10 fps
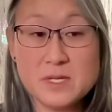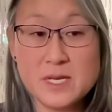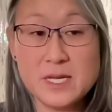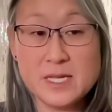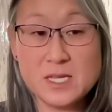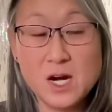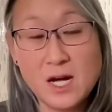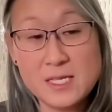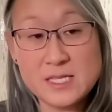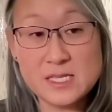It
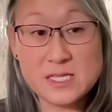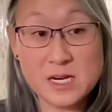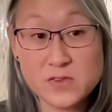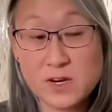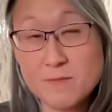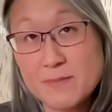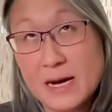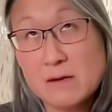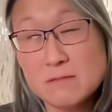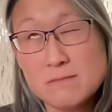costs this country
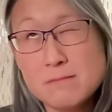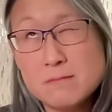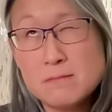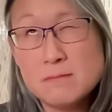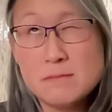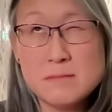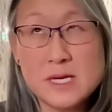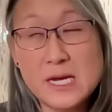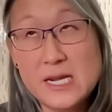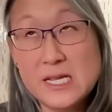about
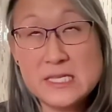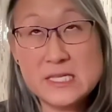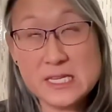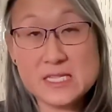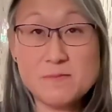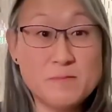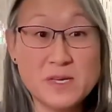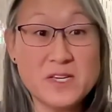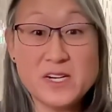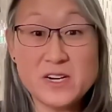$86
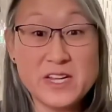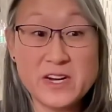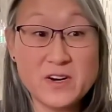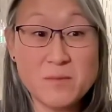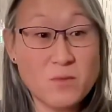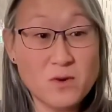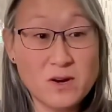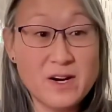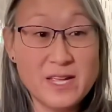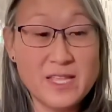billion a year or
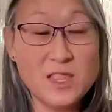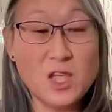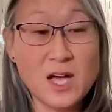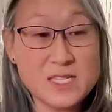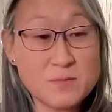more in lost